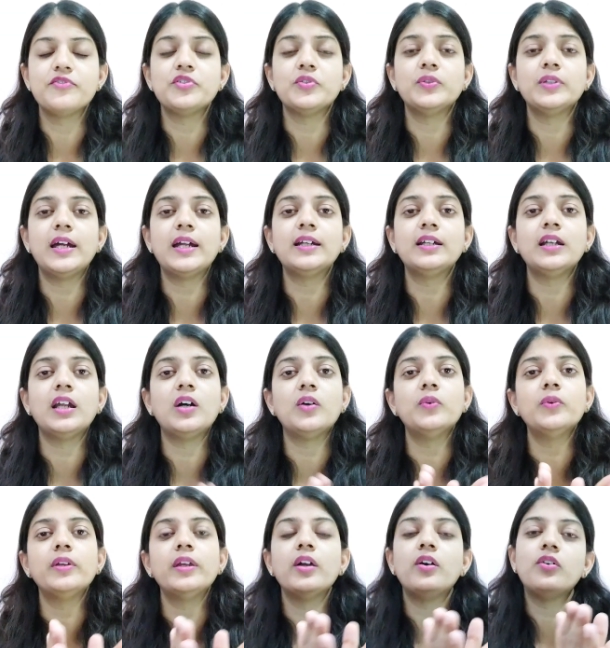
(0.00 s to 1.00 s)
so that
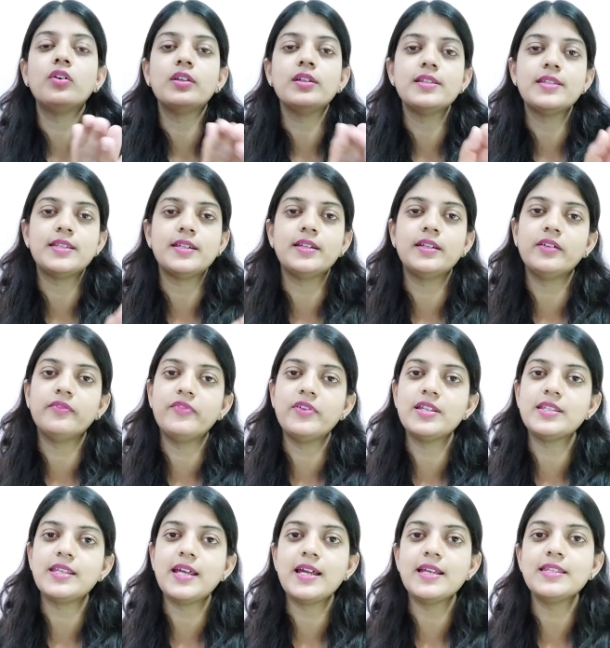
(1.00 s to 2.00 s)
now your list
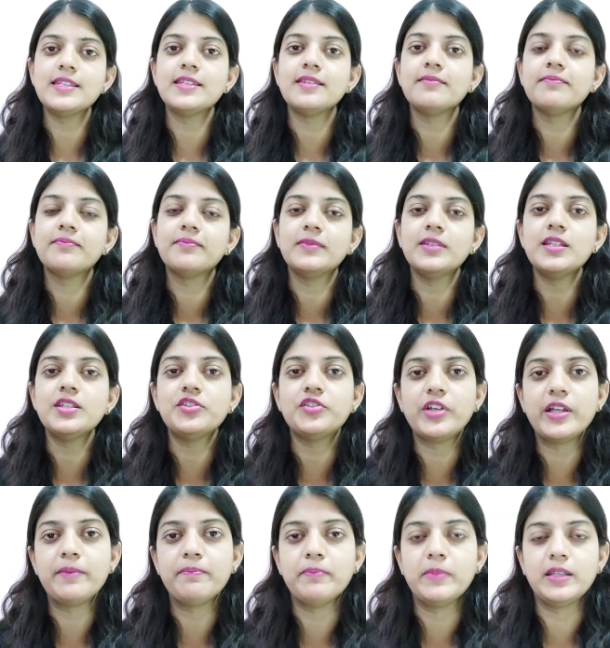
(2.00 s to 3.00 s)
interface has the
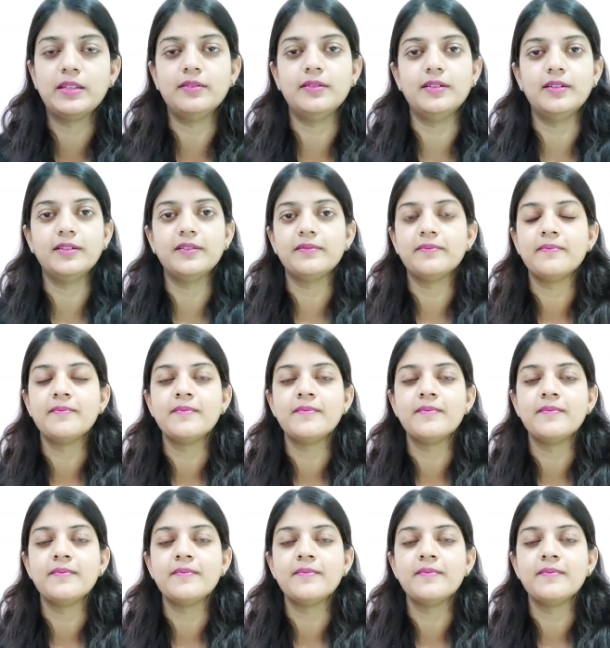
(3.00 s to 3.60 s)
stream method,